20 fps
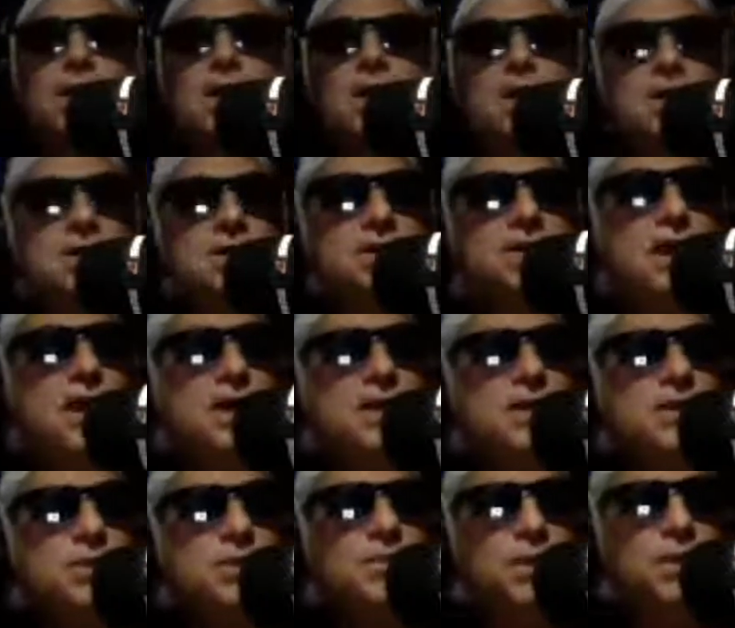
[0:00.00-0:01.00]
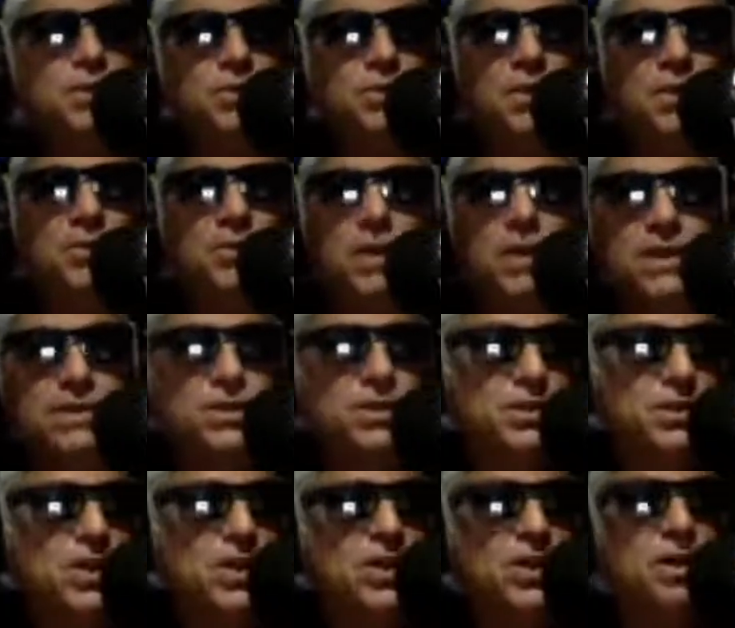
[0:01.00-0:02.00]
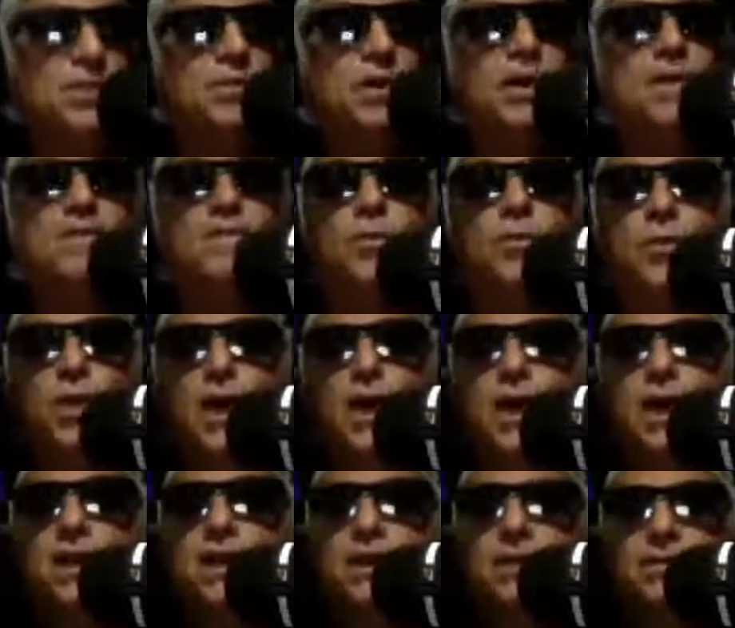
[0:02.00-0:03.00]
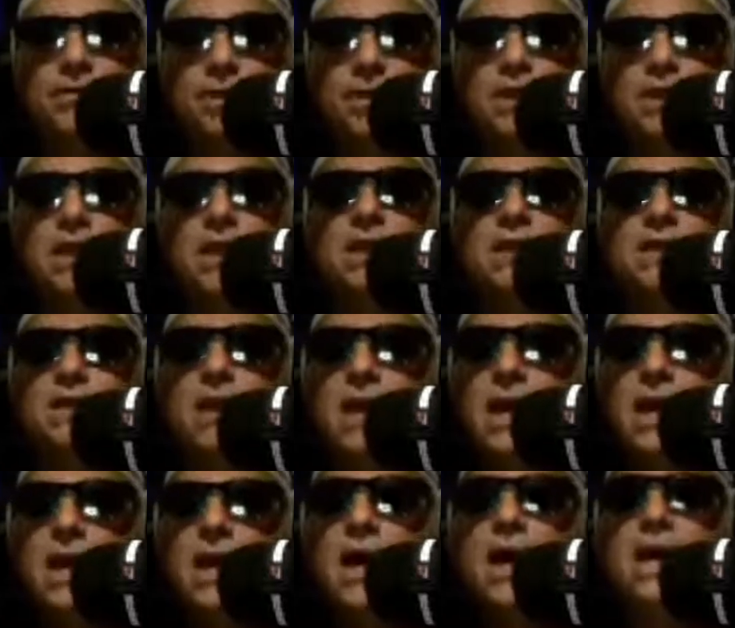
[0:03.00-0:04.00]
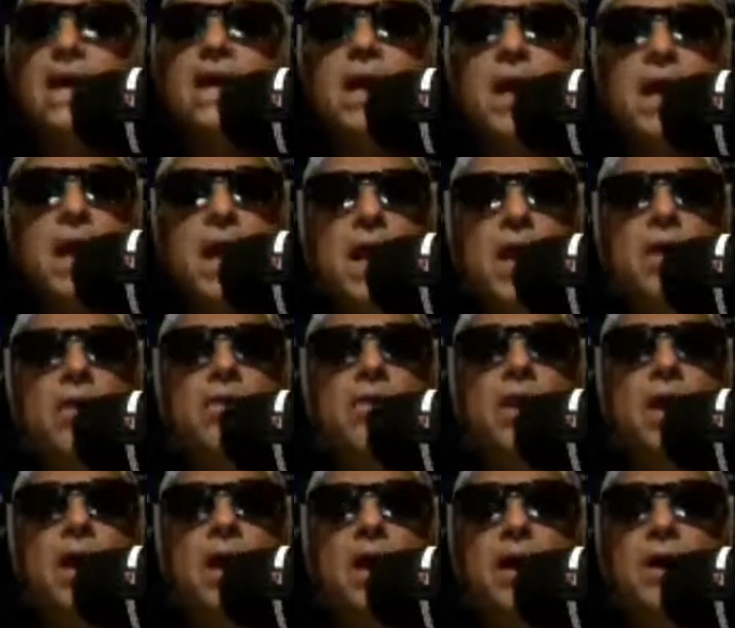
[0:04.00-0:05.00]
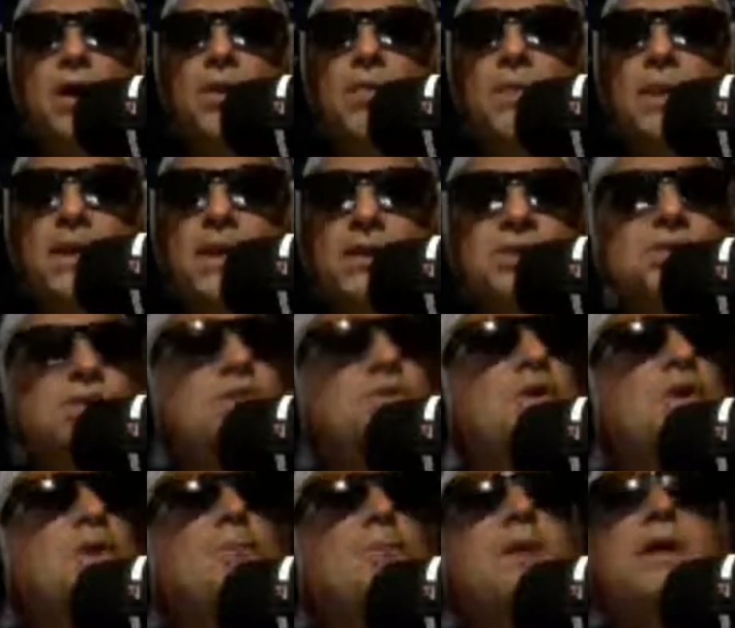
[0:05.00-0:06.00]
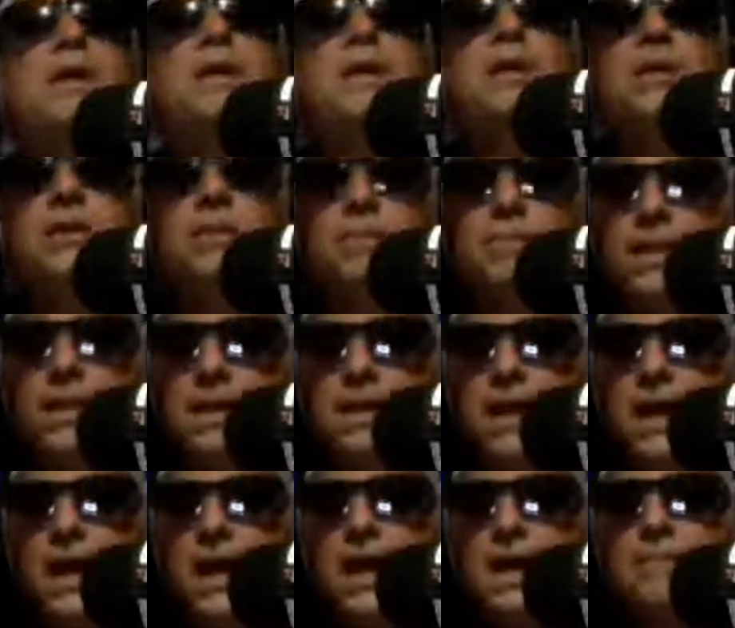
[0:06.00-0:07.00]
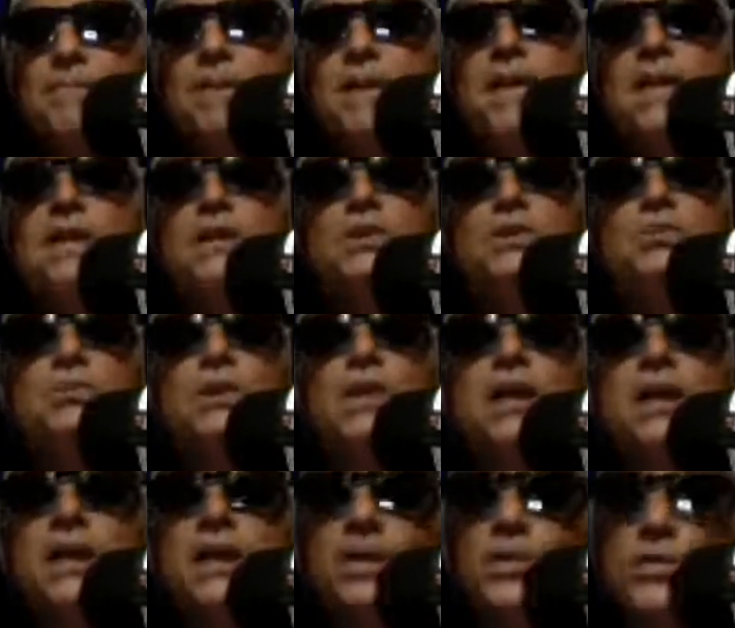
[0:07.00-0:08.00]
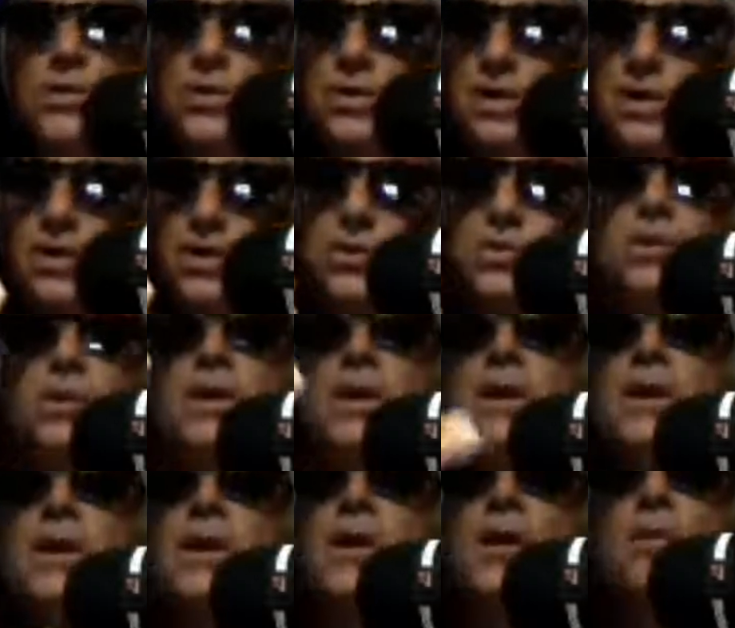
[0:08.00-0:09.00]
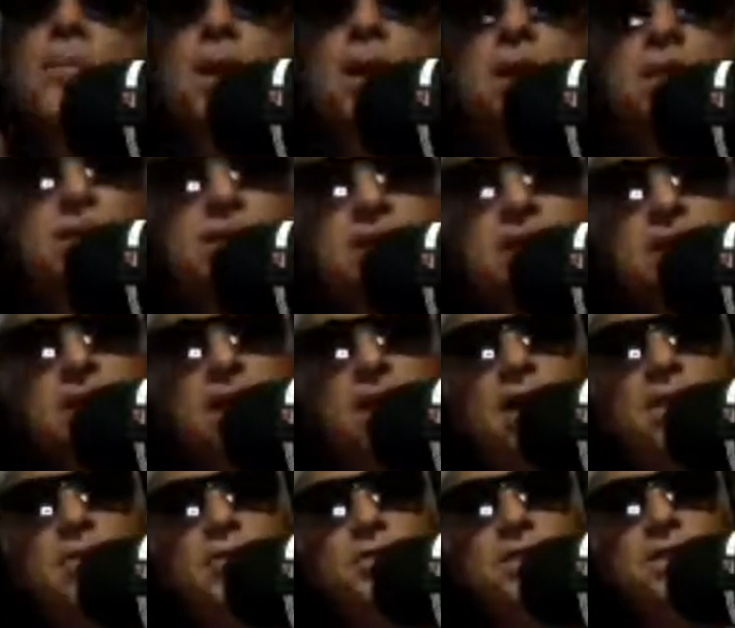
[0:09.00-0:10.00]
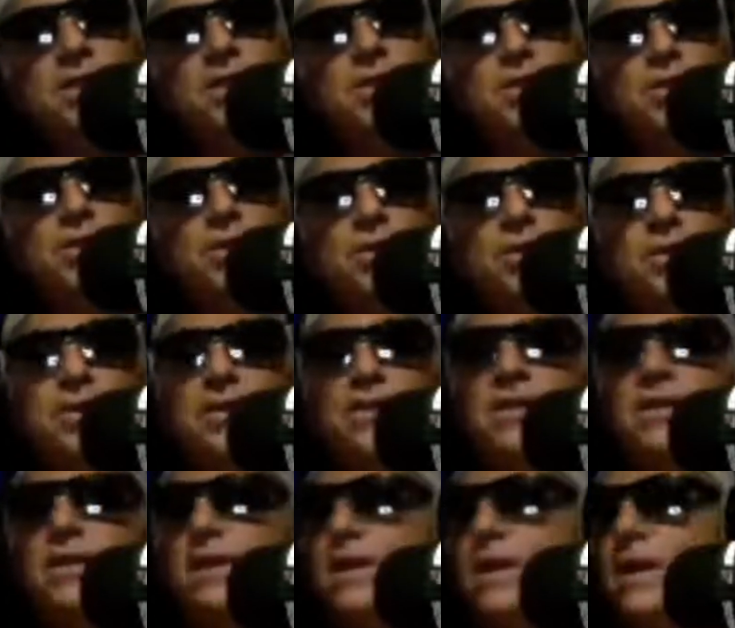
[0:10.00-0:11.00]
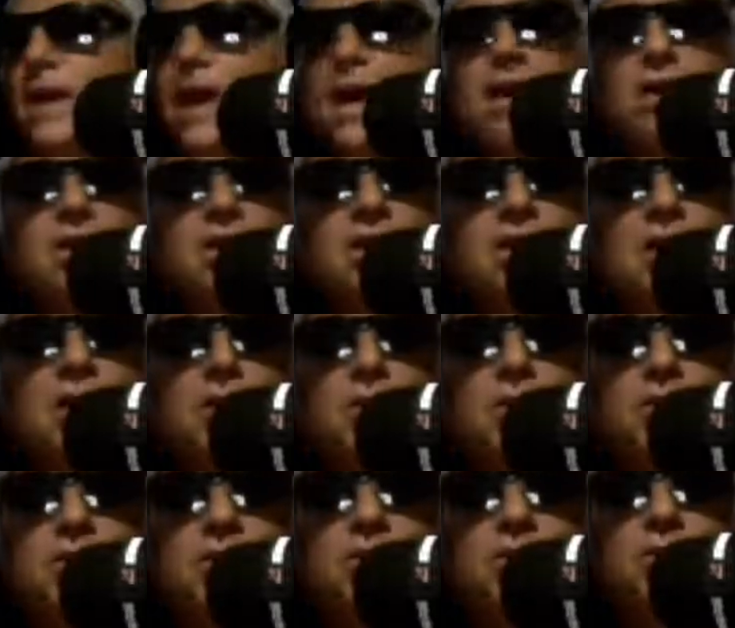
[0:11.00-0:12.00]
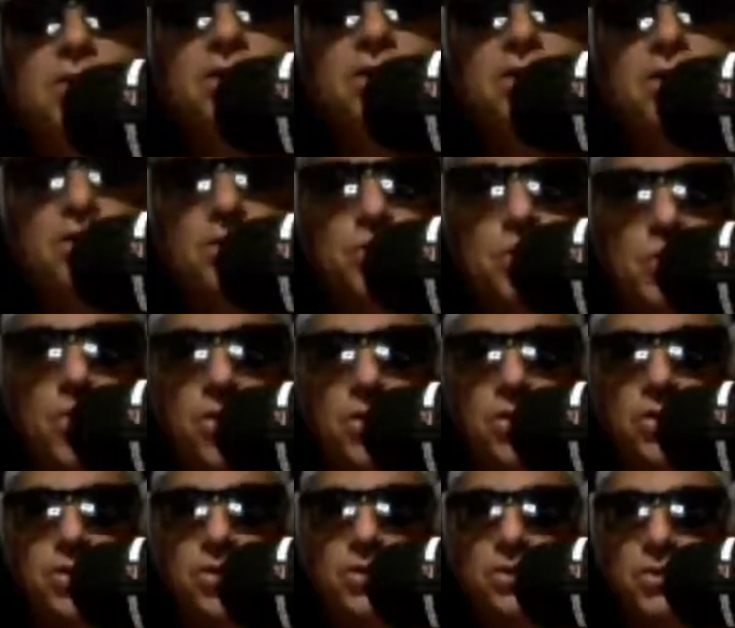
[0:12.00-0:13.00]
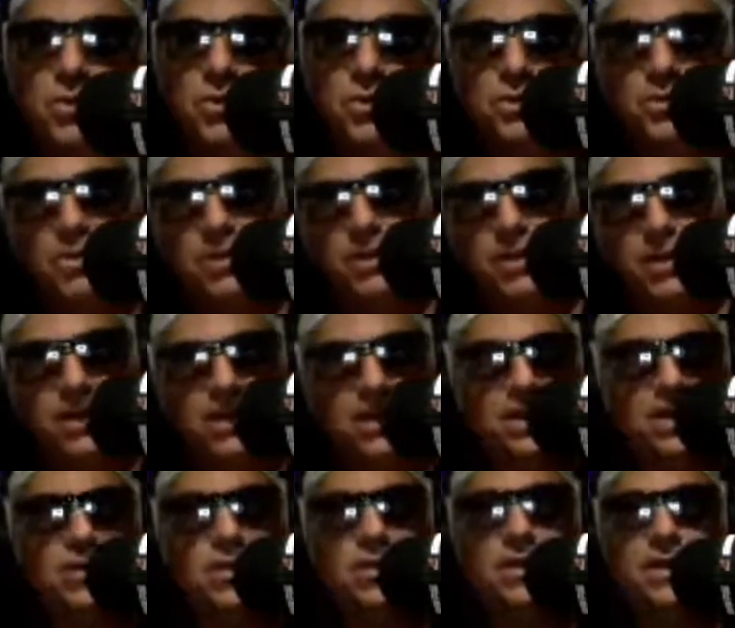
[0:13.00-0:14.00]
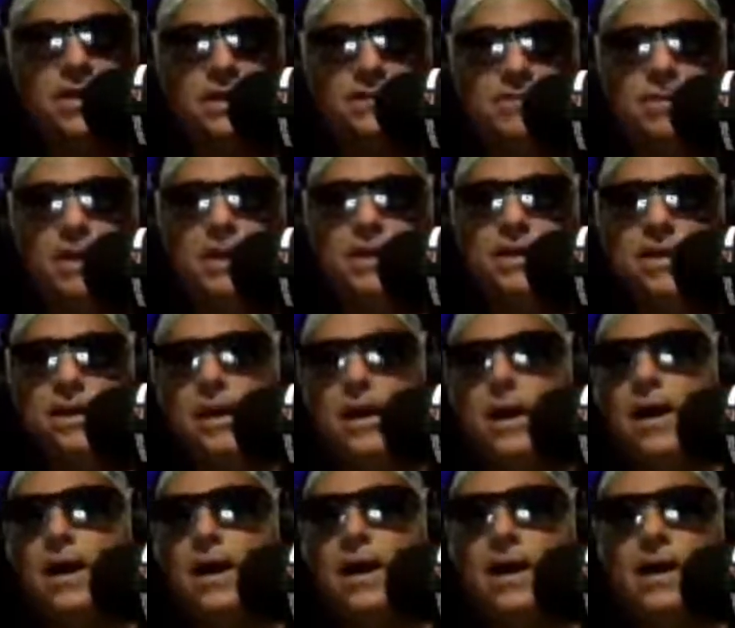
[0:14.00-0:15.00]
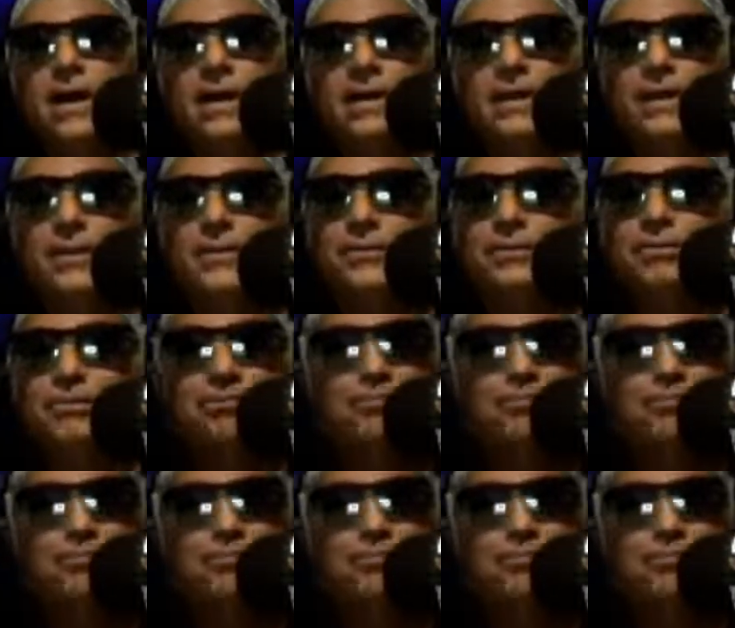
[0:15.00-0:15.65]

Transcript: because tonight's going to be really about just talking about variety, different things, hanging out on the Audio Master show, man, here at midnight, man, because we got it going on. But I was in I was in the store the other day. Actually, I was in one of those water stores where you can go in and buy the high, um,